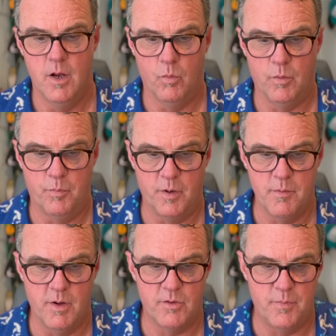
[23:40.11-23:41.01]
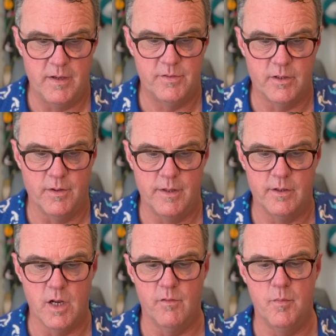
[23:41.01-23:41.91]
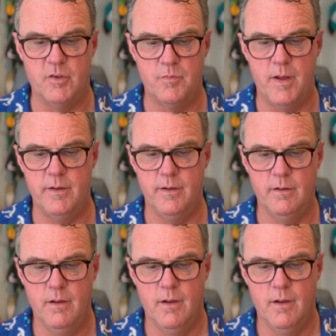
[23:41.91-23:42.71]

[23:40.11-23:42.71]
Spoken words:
We're pretty much basically the government spending